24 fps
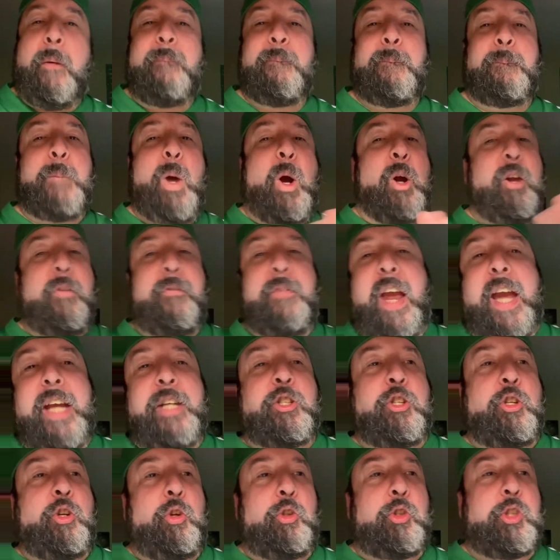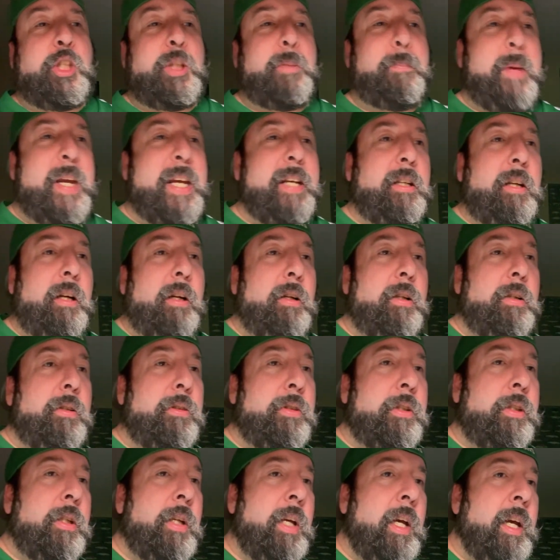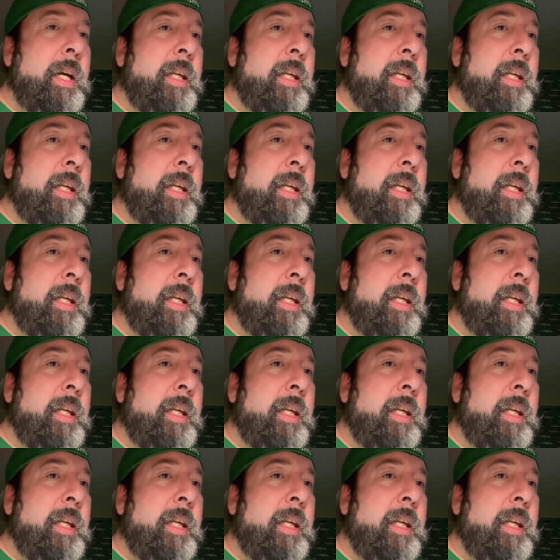motivational speakers.